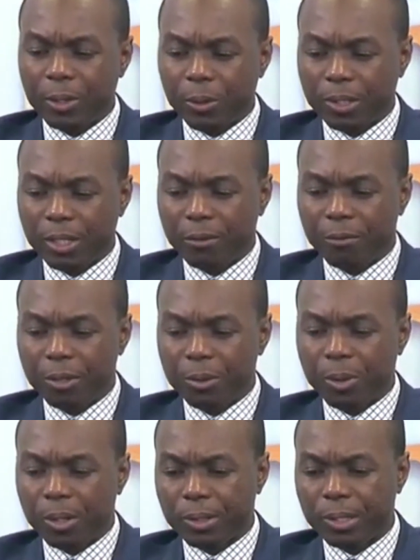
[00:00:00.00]
those
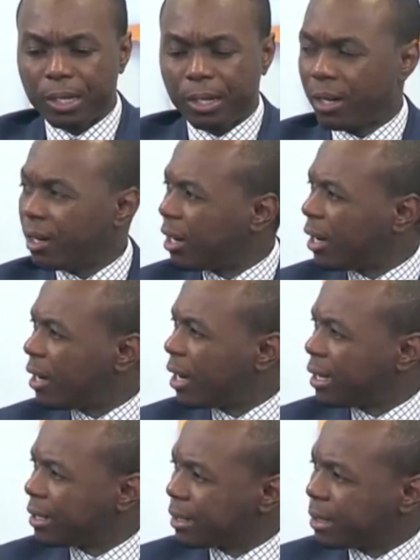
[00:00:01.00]
individuals are
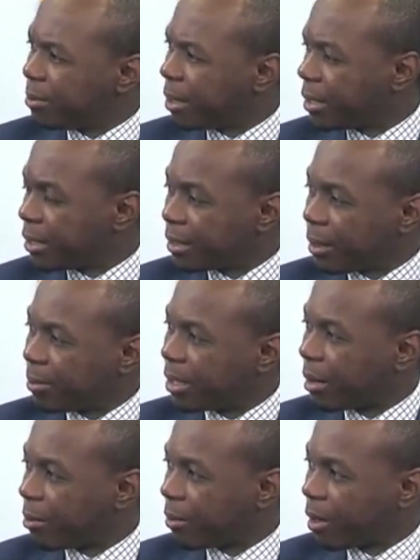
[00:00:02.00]
anticipated
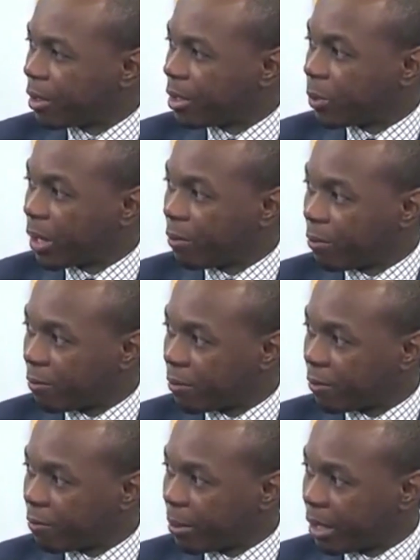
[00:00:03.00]
sometime around the
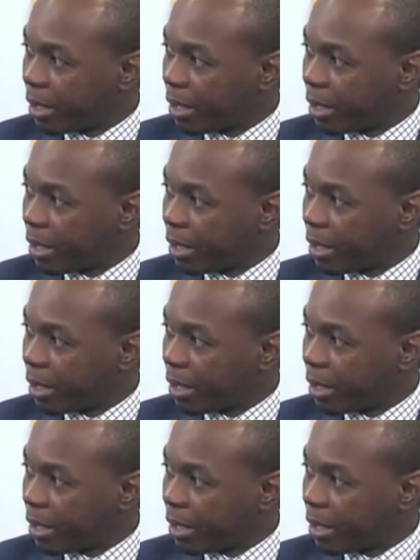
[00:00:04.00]
25th of